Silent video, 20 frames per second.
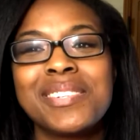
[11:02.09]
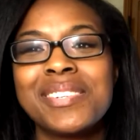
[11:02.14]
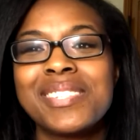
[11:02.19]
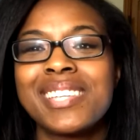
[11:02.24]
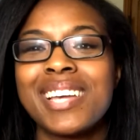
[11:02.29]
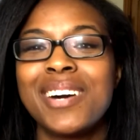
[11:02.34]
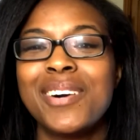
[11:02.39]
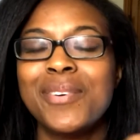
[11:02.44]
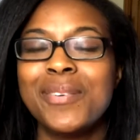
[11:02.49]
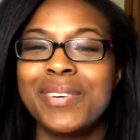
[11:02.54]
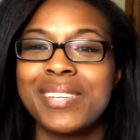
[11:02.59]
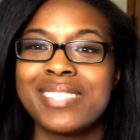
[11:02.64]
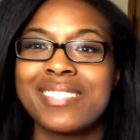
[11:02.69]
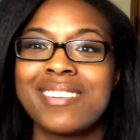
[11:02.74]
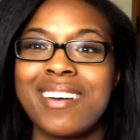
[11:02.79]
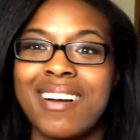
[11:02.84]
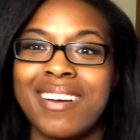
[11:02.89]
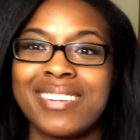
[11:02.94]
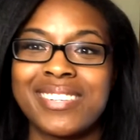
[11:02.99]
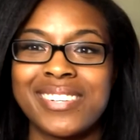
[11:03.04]
is I always
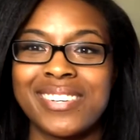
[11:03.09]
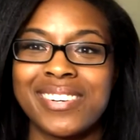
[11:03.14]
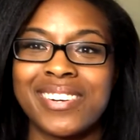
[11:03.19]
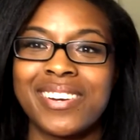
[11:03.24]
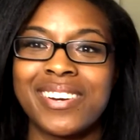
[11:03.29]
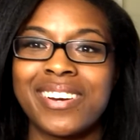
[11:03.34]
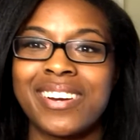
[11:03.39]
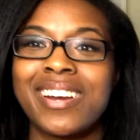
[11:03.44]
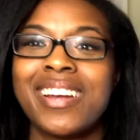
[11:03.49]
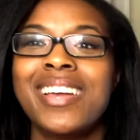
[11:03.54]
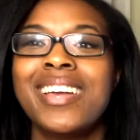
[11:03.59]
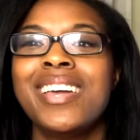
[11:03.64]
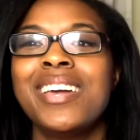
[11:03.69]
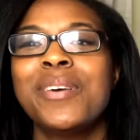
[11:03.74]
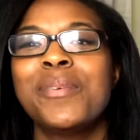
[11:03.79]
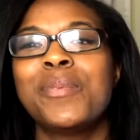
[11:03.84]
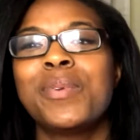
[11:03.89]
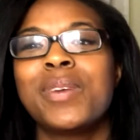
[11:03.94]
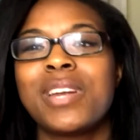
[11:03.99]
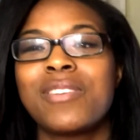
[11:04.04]
talk to her
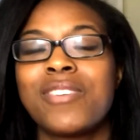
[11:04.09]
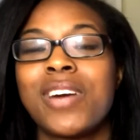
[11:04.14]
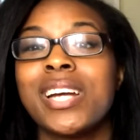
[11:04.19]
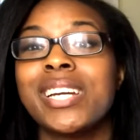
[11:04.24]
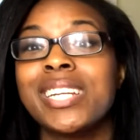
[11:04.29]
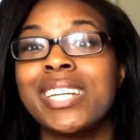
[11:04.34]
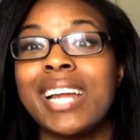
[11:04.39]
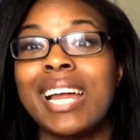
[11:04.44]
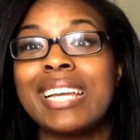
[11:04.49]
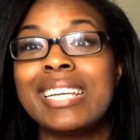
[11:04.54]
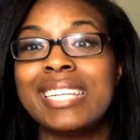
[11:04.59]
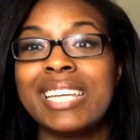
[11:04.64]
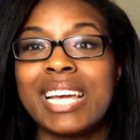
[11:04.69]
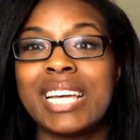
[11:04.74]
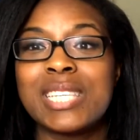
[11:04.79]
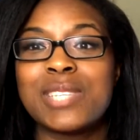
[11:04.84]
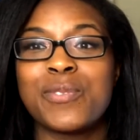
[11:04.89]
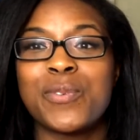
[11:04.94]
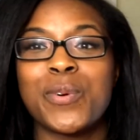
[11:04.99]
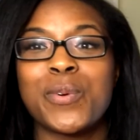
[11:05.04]
whenever I need
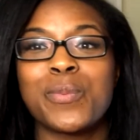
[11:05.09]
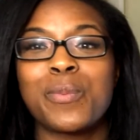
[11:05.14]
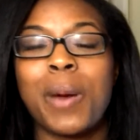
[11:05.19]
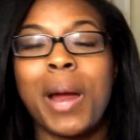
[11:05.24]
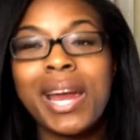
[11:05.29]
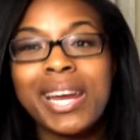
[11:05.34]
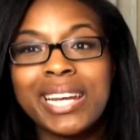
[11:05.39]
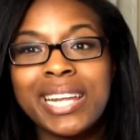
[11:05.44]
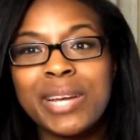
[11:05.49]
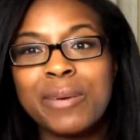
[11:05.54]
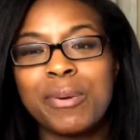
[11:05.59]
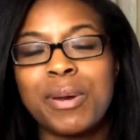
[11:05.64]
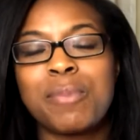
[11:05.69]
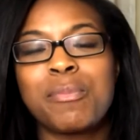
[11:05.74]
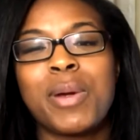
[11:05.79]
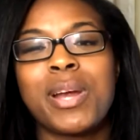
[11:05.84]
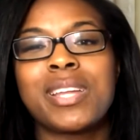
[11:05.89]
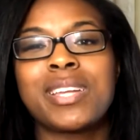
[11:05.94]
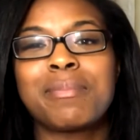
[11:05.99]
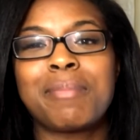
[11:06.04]
ideas for writing, when I'm
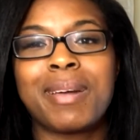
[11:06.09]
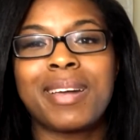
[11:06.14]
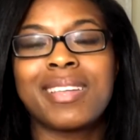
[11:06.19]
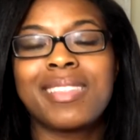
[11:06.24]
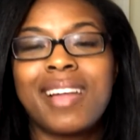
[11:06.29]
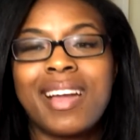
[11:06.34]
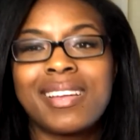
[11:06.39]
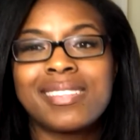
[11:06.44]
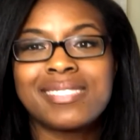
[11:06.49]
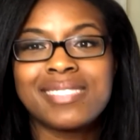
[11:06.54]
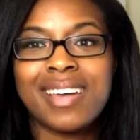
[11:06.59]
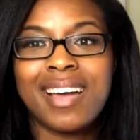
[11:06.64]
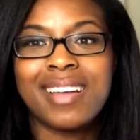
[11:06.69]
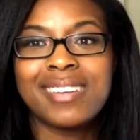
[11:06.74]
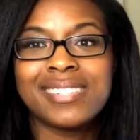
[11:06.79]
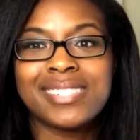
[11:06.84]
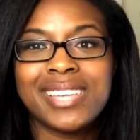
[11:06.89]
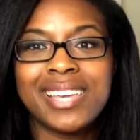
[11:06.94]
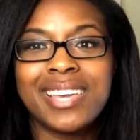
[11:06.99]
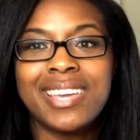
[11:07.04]
writing my clients'
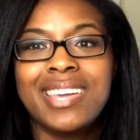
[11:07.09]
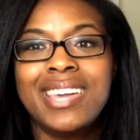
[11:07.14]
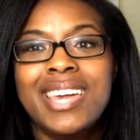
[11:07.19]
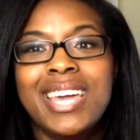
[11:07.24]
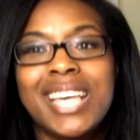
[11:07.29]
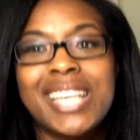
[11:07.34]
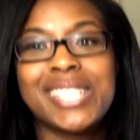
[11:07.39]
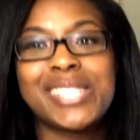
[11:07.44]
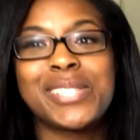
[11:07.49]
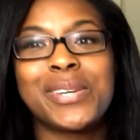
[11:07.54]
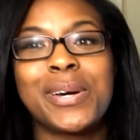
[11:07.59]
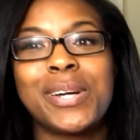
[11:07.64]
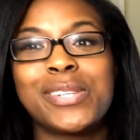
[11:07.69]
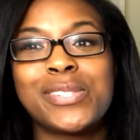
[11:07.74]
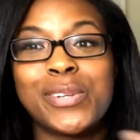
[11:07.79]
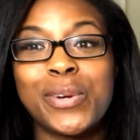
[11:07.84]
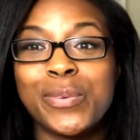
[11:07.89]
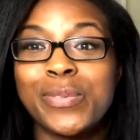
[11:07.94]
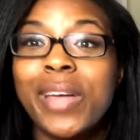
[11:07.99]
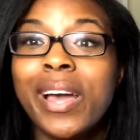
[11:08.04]
content. And so I
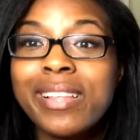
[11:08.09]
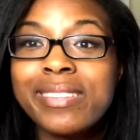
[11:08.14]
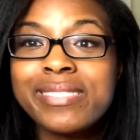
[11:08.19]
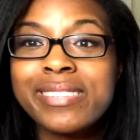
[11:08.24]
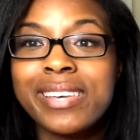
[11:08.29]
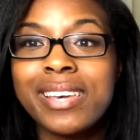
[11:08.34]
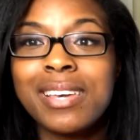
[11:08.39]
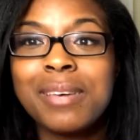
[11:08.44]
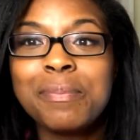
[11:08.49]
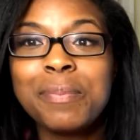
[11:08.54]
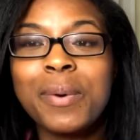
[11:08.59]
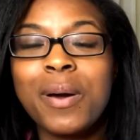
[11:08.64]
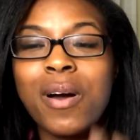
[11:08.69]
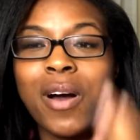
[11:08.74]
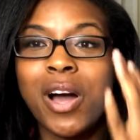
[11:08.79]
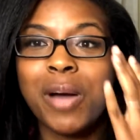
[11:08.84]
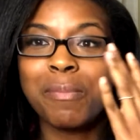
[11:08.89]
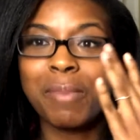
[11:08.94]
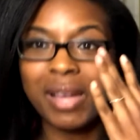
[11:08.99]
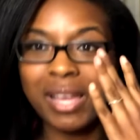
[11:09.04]
showed that tip
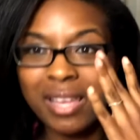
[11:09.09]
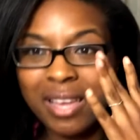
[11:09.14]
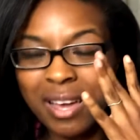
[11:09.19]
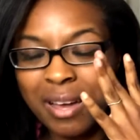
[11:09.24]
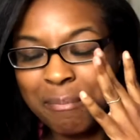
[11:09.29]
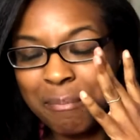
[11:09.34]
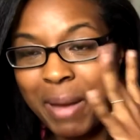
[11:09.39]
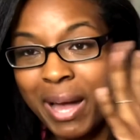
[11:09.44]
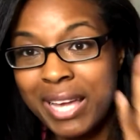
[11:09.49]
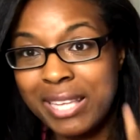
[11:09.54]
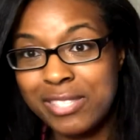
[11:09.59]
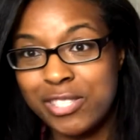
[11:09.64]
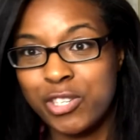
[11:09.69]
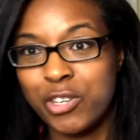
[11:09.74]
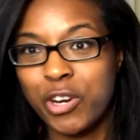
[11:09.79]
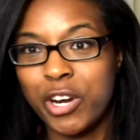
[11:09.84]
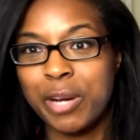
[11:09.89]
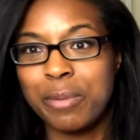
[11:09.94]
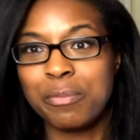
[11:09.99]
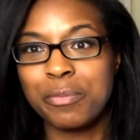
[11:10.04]
on my
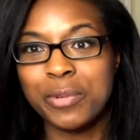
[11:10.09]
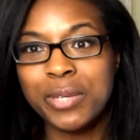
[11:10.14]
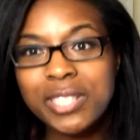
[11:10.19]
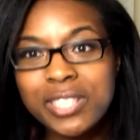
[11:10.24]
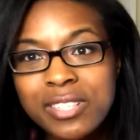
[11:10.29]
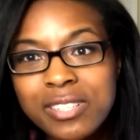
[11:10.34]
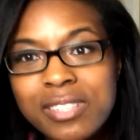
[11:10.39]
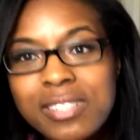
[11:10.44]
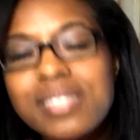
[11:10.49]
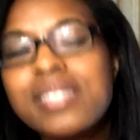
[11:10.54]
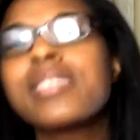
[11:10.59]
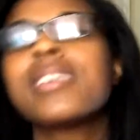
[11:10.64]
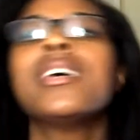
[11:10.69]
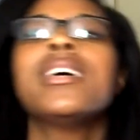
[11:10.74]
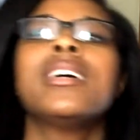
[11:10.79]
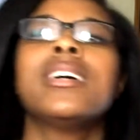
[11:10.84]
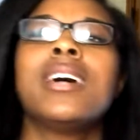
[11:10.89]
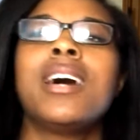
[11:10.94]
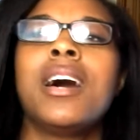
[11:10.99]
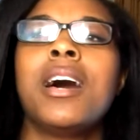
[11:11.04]
Instagram reels,
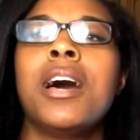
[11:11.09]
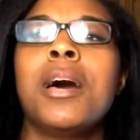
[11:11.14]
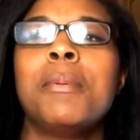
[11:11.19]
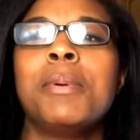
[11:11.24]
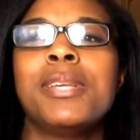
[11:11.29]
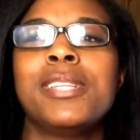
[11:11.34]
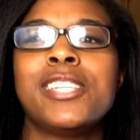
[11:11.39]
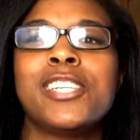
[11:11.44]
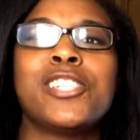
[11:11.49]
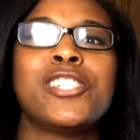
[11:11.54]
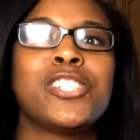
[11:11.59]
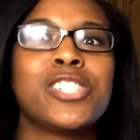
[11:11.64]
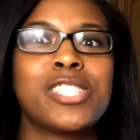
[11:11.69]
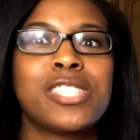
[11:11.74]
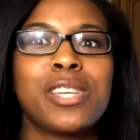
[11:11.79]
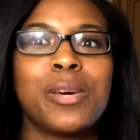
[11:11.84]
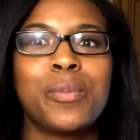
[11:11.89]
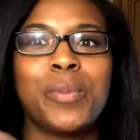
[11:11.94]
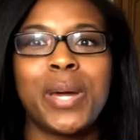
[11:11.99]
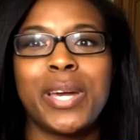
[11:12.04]
and it's just
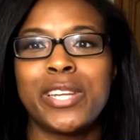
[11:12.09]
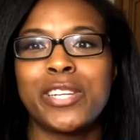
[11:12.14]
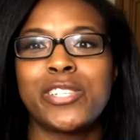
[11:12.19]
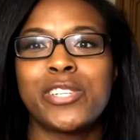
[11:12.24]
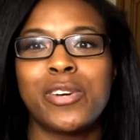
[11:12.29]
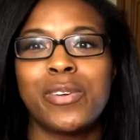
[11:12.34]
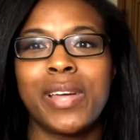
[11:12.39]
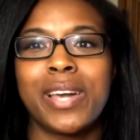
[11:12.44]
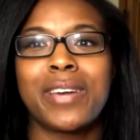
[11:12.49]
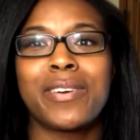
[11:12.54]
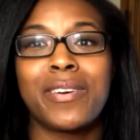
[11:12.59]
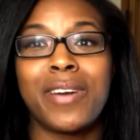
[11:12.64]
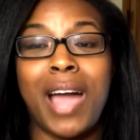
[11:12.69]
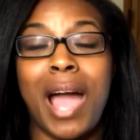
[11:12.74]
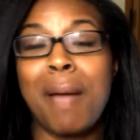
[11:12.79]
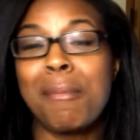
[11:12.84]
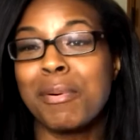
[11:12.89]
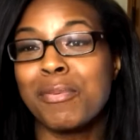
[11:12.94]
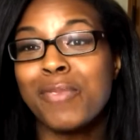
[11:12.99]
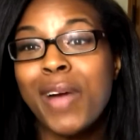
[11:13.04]
a way to show, like,
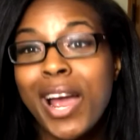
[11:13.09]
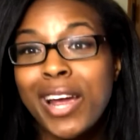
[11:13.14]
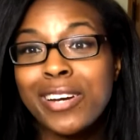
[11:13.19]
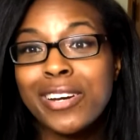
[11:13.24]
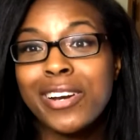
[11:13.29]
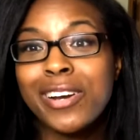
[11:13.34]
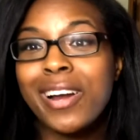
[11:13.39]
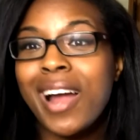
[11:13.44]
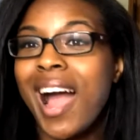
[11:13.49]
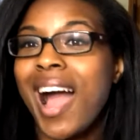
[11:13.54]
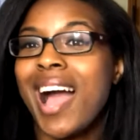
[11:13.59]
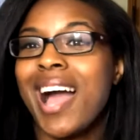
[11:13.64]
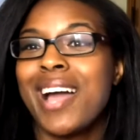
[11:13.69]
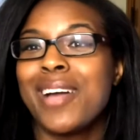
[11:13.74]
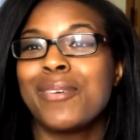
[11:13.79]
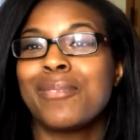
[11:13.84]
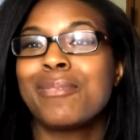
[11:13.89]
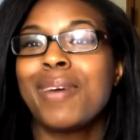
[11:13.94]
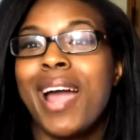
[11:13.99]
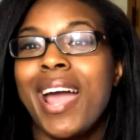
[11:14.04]
I'm a writer,
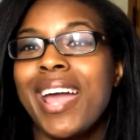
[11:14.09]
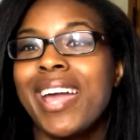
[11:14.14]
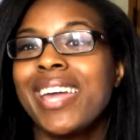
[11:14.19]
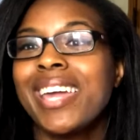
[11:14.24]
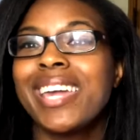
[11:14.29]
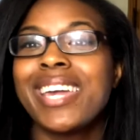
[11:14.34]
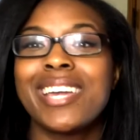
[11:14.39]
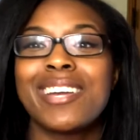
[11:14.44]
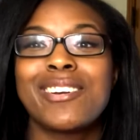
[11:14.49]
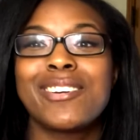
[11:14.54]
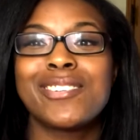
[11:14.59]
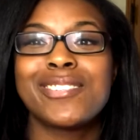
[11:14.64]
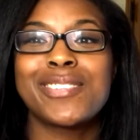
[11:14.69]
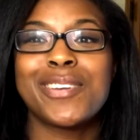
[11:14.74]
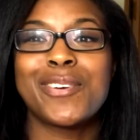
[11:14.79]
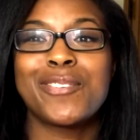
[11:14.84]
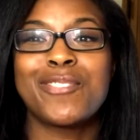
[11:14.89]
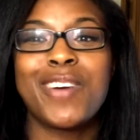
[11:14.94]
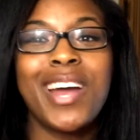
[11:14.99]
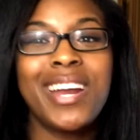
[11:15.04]
I write, here's
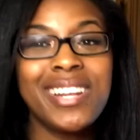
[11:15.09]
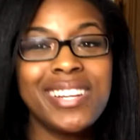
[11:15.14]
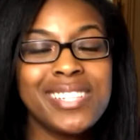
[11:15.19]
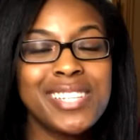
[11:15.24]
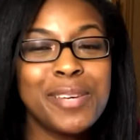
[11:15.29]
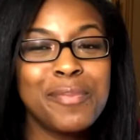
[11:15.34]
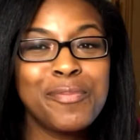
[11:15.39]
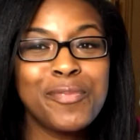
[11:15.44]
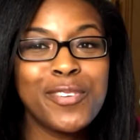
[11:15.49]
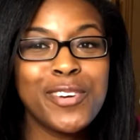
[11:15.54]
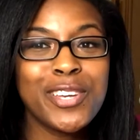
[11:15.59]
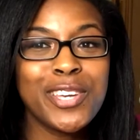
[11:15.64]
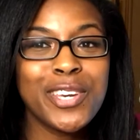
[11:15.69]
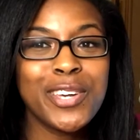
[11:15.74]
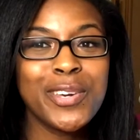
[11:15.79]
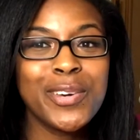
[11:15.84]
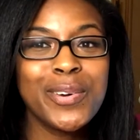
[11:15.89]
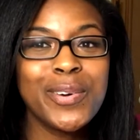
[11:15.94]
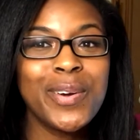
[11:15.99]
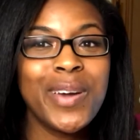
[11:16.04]
a writing tip for
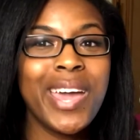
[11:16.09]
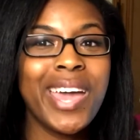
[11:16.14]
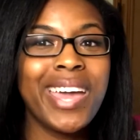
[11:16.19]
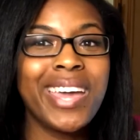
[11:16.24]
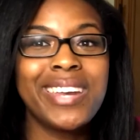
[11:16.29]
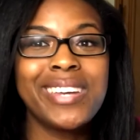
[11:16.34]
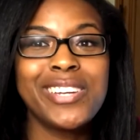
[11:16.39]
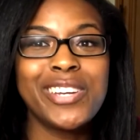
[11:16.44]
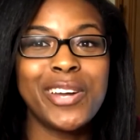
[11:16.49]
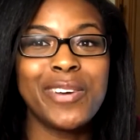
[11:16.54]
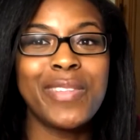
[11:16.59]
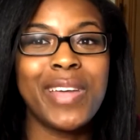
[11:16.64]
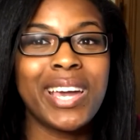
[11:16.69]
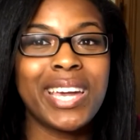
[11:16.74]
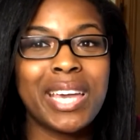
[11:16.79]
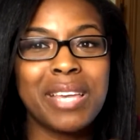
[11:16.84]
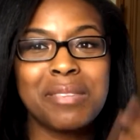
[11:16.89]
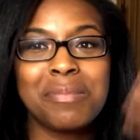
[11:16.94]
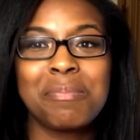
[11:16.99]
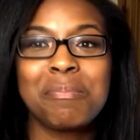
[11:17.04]
you. And that
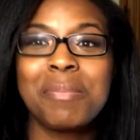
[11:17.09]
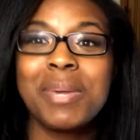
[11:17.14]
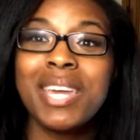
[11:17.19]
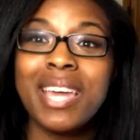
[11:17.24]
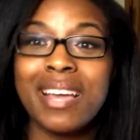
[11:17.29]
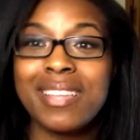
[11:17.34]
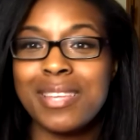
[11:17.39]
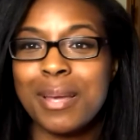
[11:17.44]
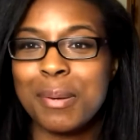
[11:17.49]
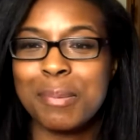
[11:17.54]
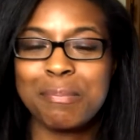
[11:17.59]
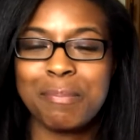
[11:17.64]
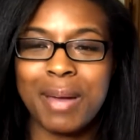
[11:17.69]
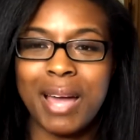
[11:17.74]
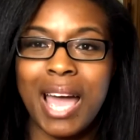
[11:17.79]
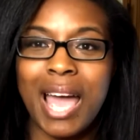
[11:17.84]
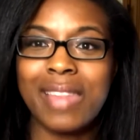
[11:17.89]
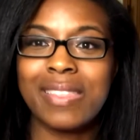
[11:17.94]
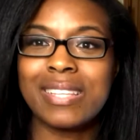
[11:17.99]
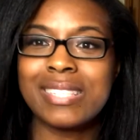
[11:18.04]
keeps me at
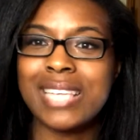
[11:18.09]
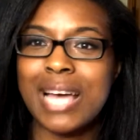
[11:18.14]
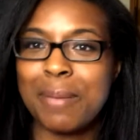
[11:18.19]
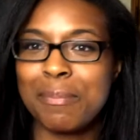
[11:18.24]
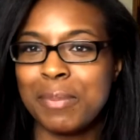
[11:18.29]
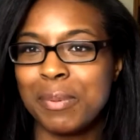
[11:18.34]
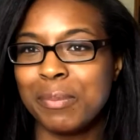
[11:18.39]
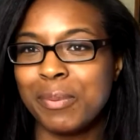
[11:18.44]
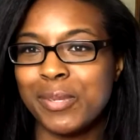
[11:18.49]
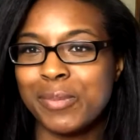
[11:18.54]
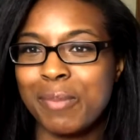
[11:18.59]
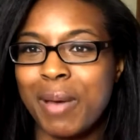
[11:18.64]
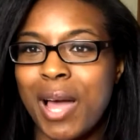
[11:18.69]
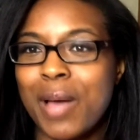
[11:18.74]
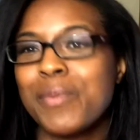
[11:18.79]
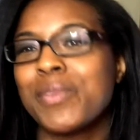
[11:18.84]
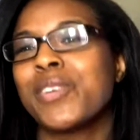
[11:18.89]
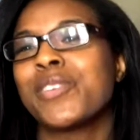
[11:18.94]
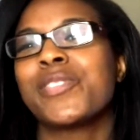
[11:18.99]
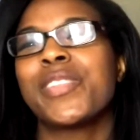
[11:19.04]
the top of people's
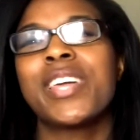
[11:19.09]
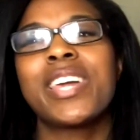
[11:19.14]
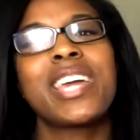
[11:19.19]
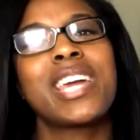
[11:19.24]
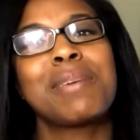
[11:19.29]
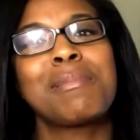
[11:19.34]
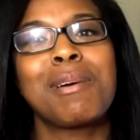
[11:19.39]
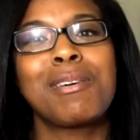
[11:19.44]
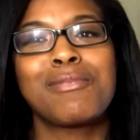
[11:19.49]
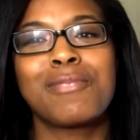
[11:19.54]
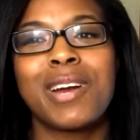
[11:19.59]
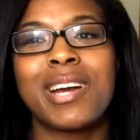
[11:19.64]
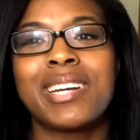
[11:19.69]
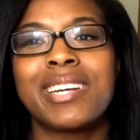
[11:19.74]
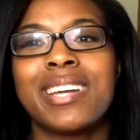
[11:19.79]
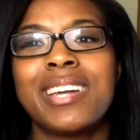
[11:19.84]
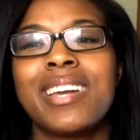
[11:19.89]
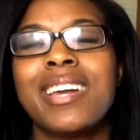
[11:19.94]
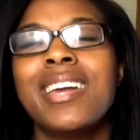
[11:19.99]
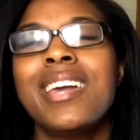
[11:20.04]
mind when they're thinking about
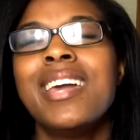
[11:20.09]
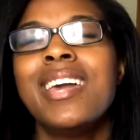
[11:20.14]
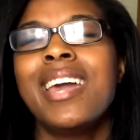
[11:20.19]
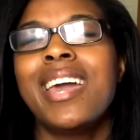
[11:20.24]
writing.